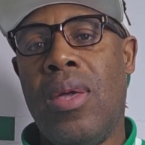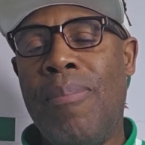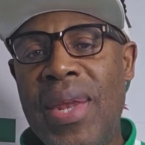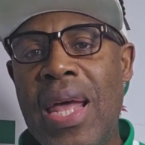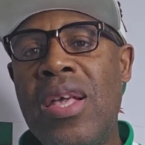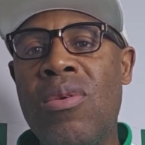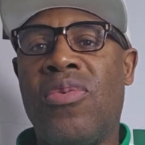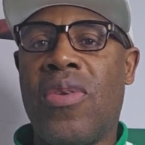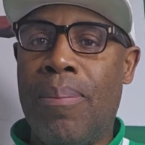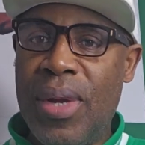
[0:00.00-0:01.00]
Immediately
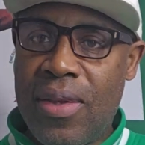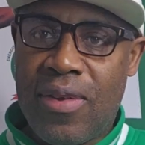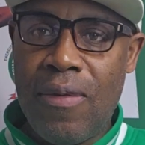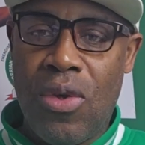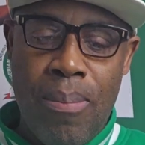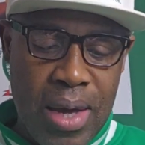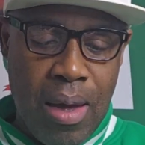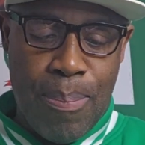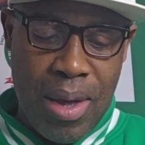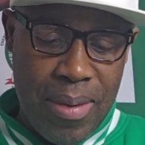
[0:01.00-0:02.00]
you submit, you
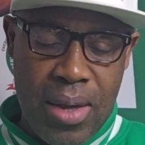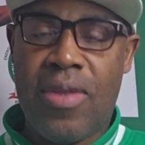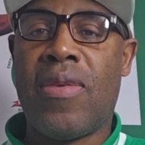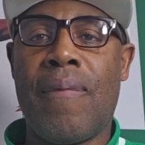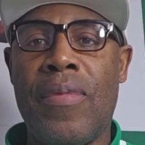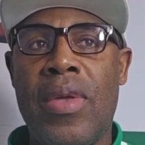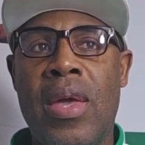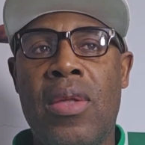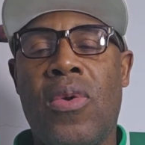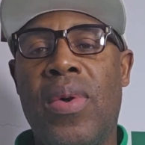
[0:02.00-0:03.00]
make a payment
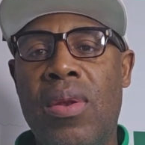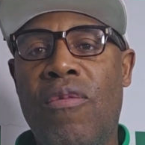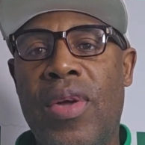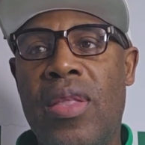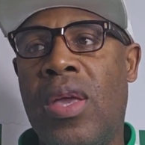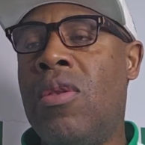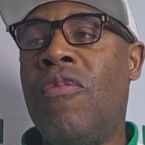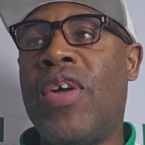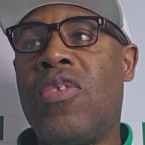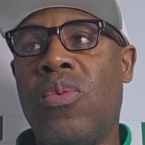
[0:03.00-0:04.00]
to Innovate.
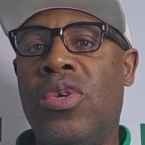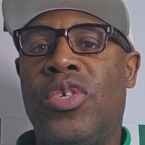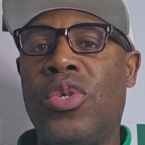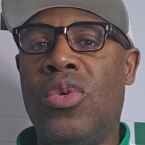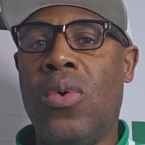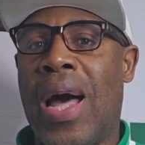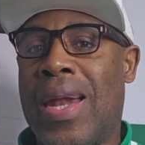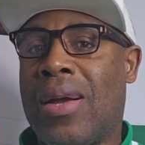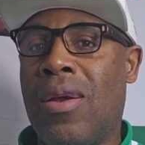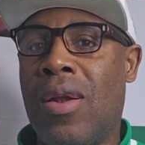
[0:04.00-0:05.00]
Innovate will issue you
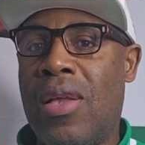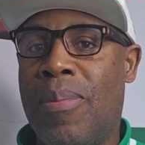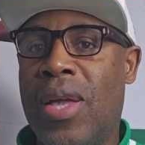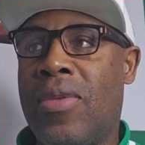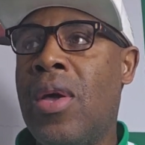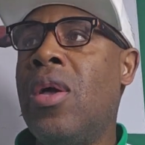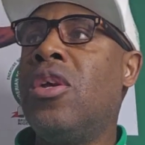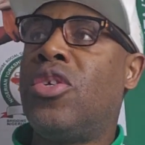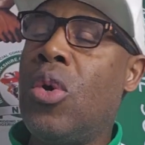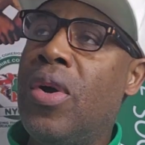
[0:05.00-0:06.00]
an acknowledgement
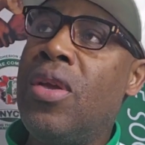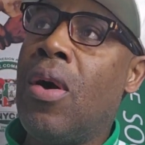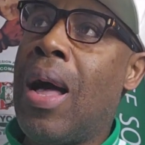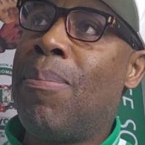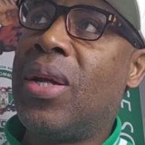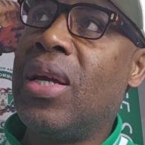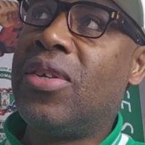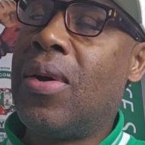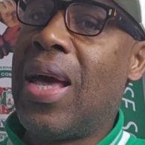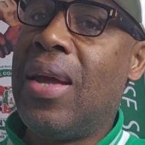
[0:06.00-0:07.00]
showing your
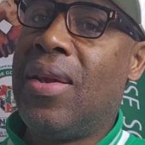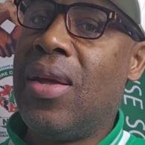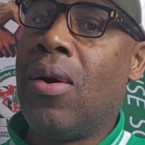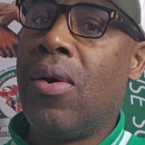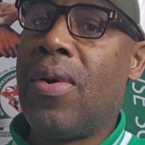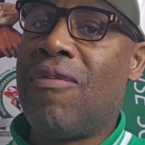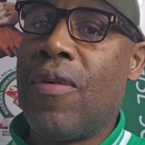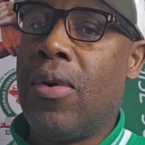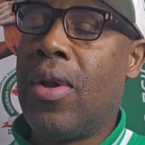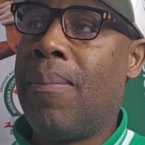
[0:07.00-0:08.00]
application ID or
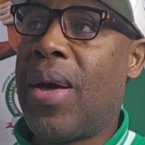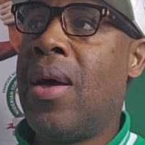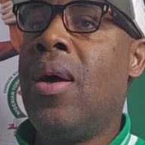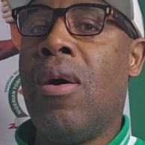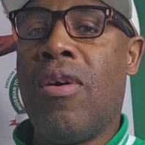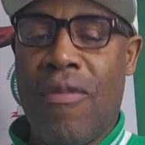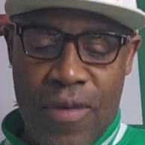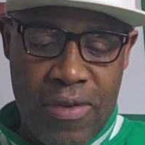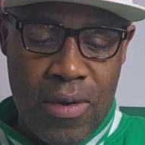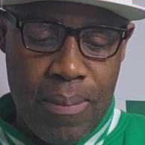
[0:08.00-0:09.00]
number or
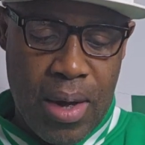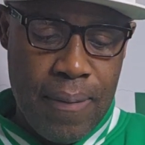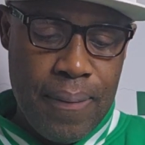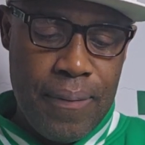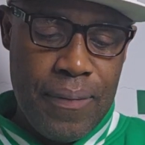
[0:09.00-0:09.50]
reference number.